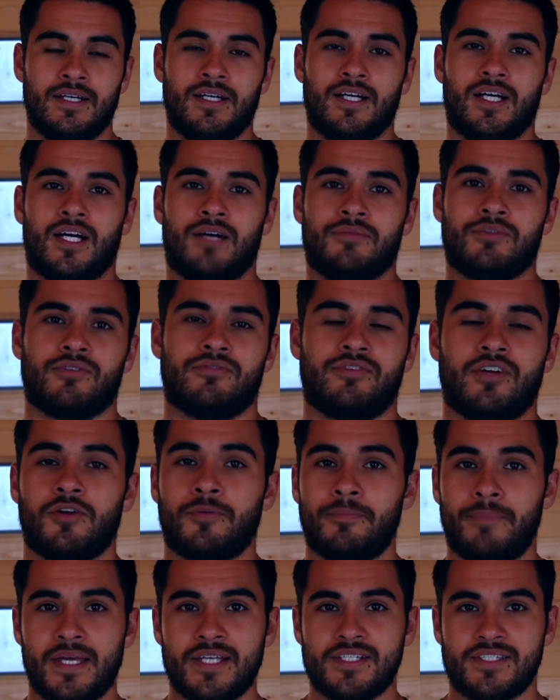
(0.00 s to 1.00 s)
They're
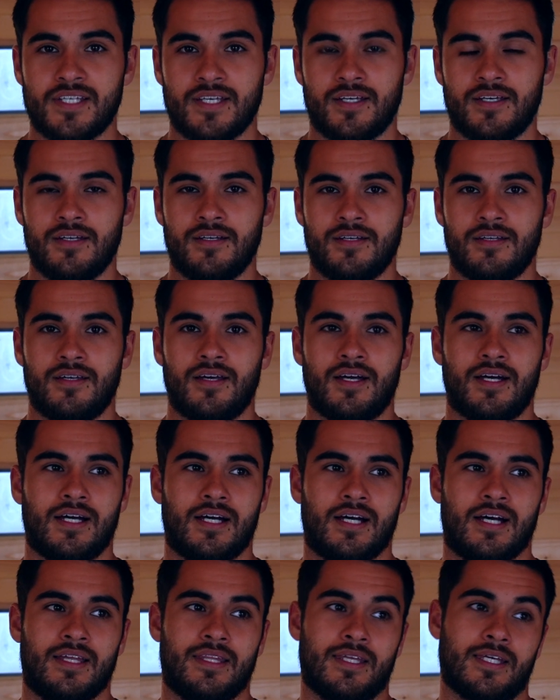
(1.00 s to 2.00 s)
very basic.
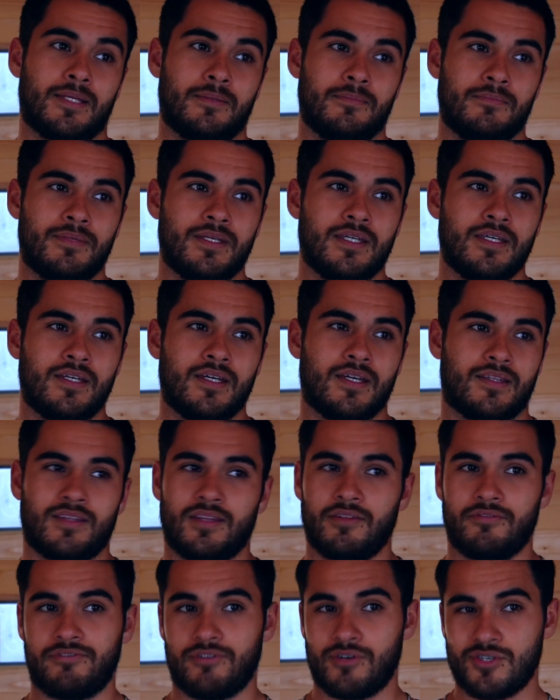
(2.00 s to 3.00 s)
They can be, I think
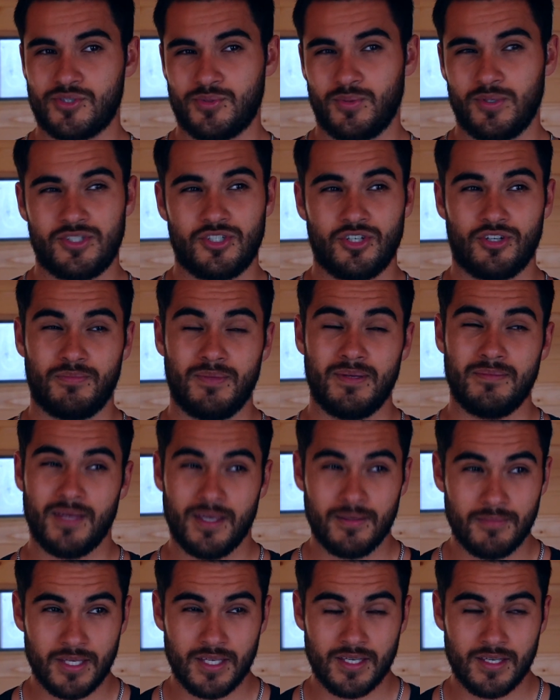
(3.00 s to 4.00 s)
the first one took me
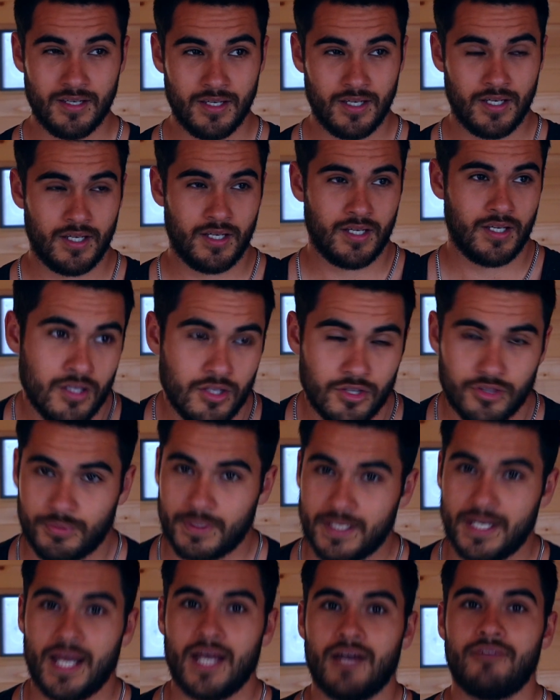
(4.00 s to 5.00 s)
maybe
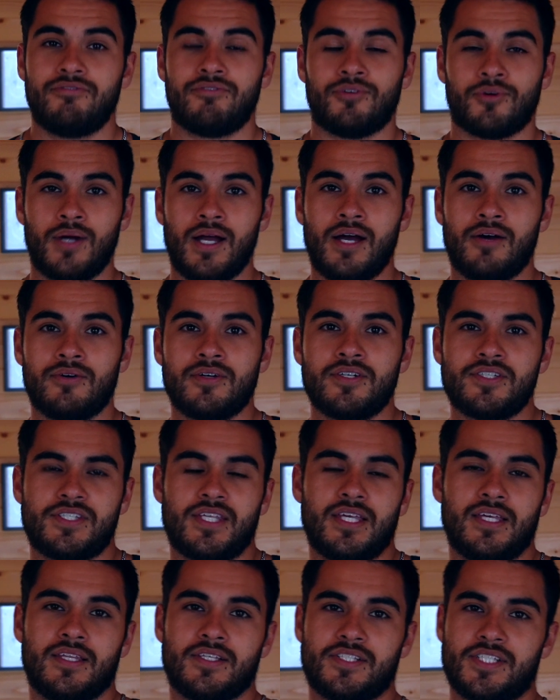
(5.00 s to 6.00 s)
3.5, 4
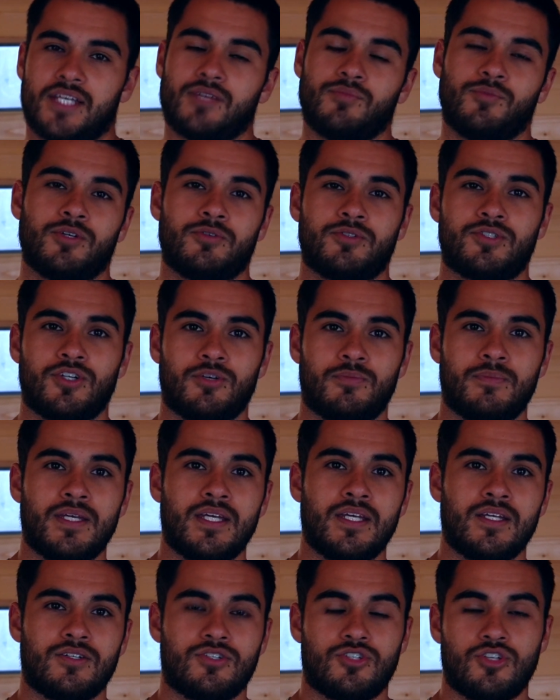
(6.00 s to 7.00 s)
hours. The second one took
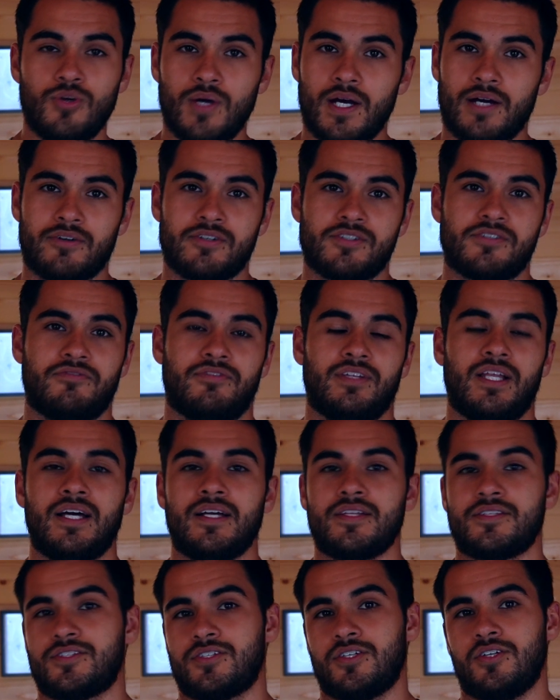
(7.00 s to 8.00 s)
me 2 hours
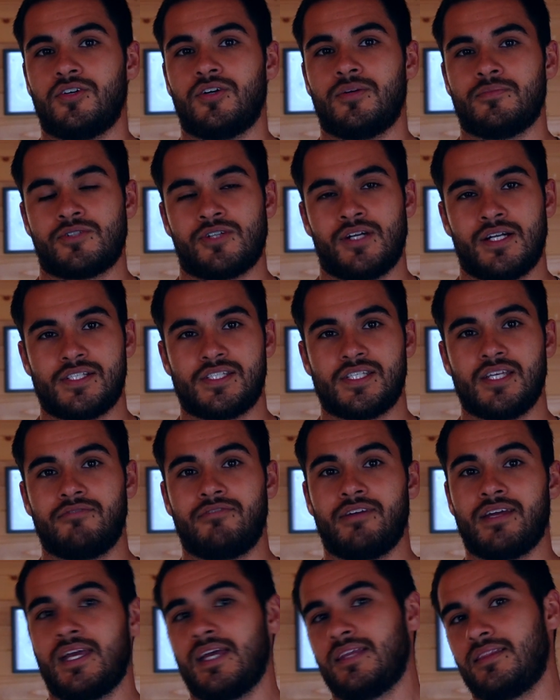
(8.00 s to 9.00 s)
flat, so I'm trying to see if
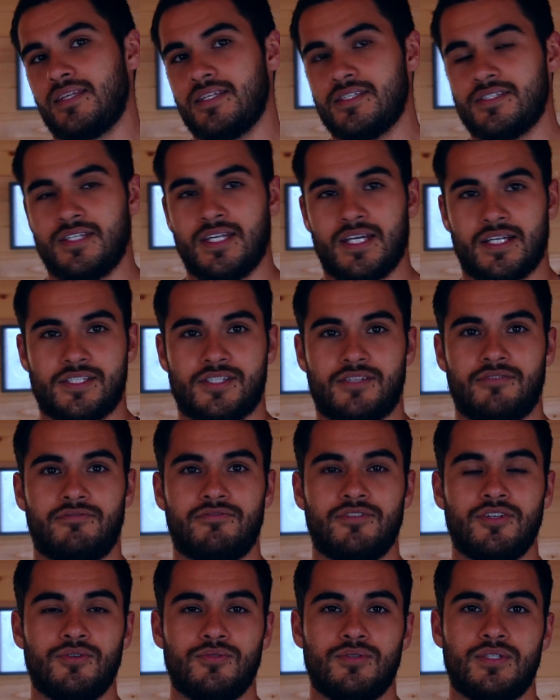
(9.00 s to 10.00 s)
I can get these next
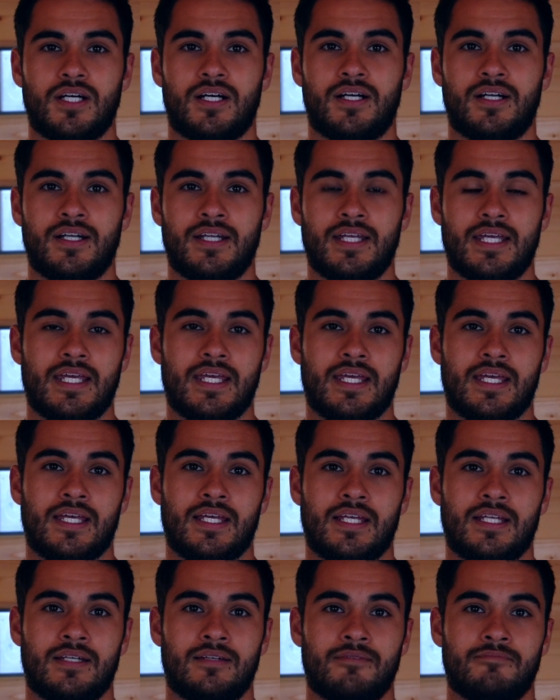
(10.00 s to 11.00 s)
few done
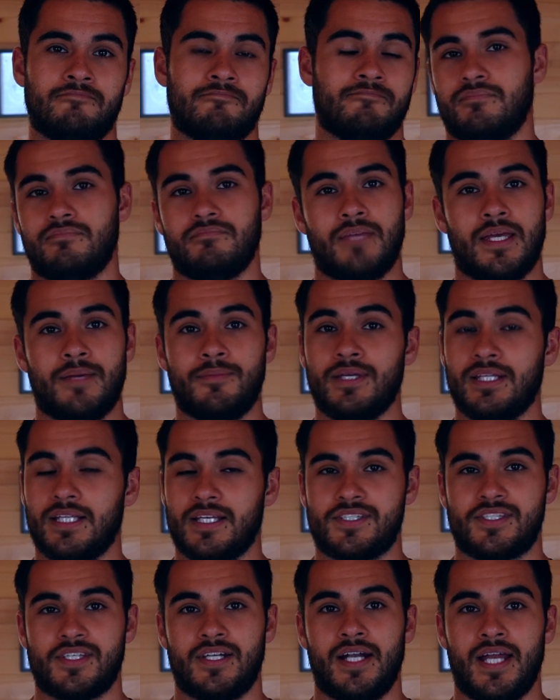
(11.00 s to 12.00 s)
in maybe
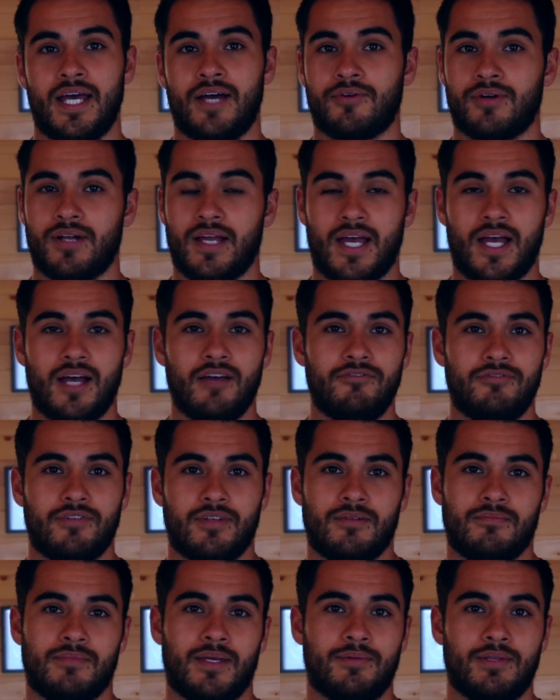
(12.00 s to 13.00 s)
less than an hour and a half,
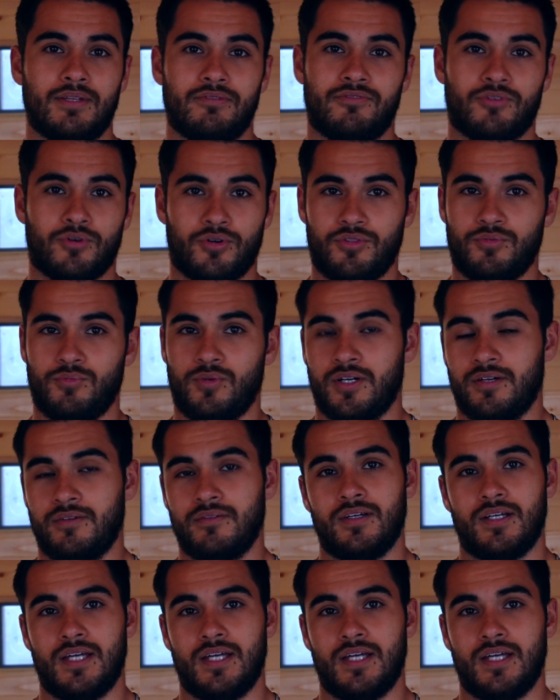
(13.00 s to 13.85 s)
and maybe the fourth one